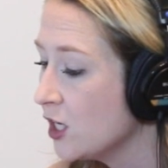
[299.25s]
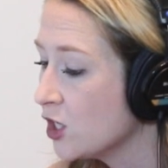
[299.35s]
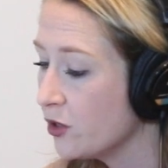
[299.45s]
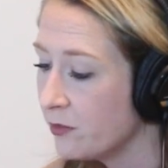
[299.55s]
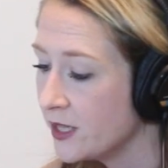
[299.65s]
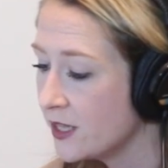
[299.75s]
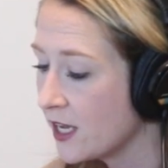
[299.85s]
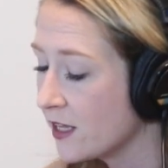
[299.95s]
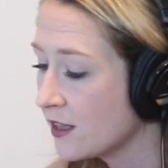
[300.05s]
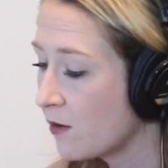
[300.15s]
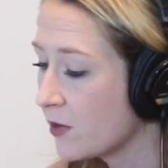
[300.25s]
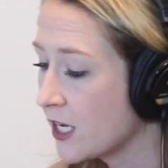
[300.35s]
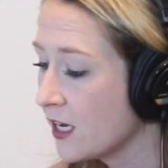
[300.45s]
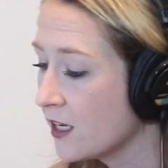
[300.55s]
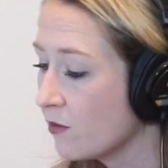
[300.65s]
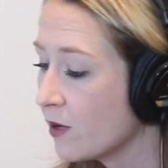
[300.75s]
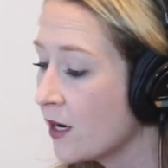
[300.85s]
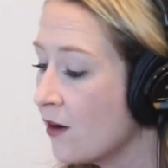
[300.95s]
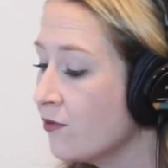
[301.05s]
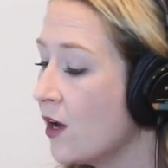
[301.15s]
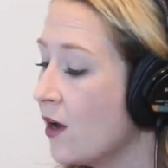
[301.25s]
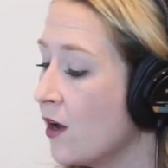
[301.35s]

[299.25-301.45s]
human thing that we can't get rid of,